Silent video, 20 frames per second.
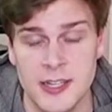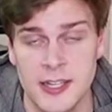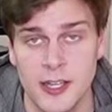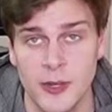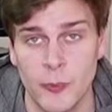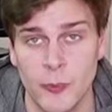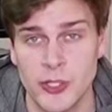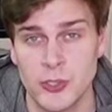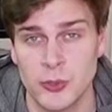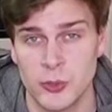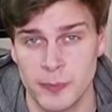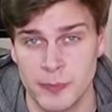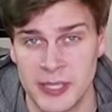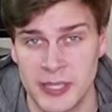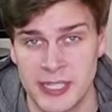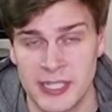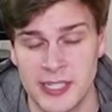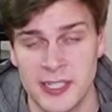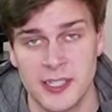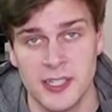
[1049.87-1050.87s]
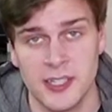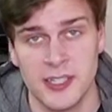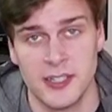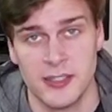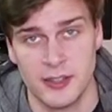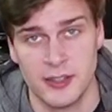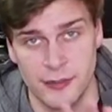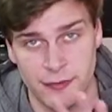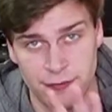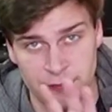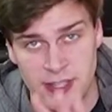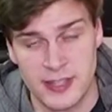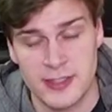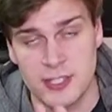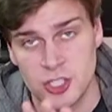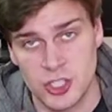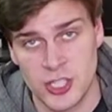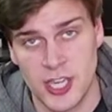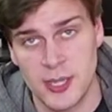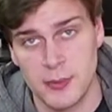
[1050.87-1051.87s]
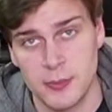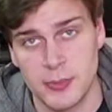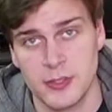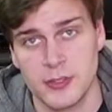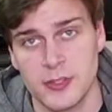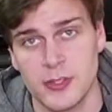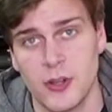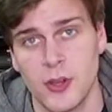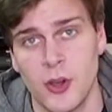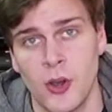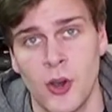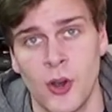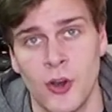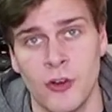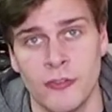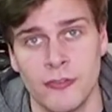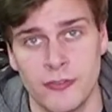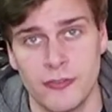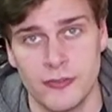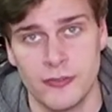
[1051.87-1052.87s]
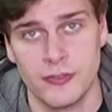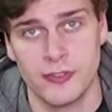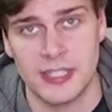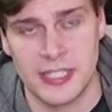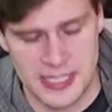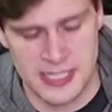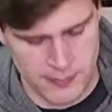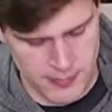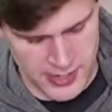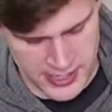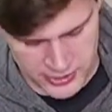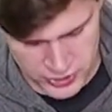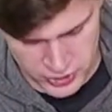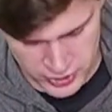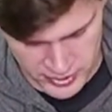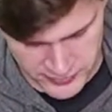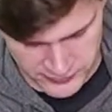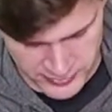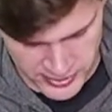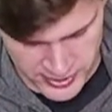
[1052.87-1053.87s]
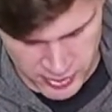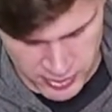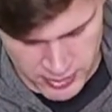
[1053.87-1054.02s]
which would be the 5th shape of E major if I go